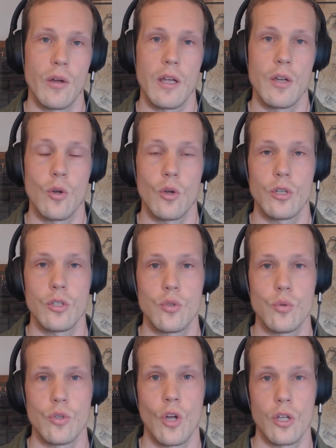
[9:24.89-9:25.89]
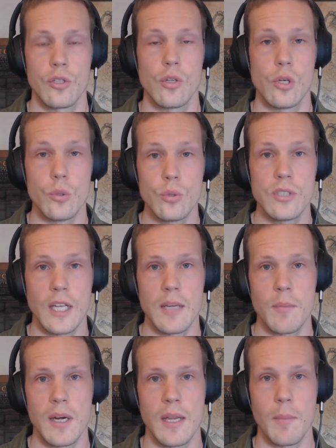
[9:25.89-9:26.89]
in order to not lose any
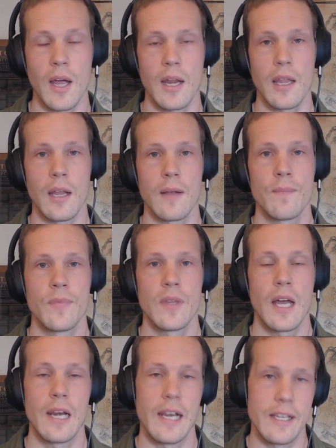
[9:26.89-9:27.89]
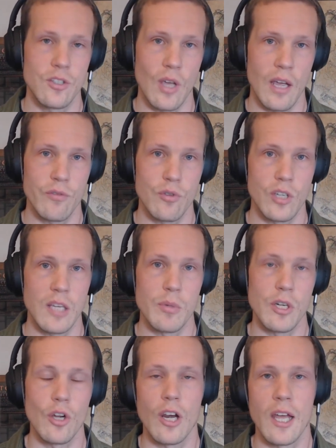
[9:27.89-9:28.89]
money mining unless you have to keep
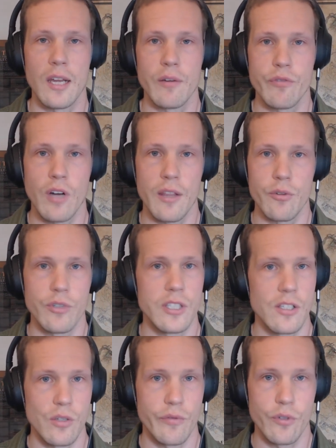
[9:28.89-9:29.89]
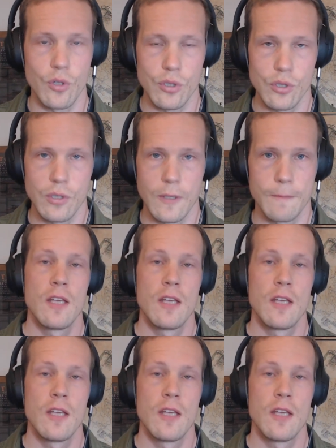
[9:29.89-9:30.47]
it online for other reasons, of course.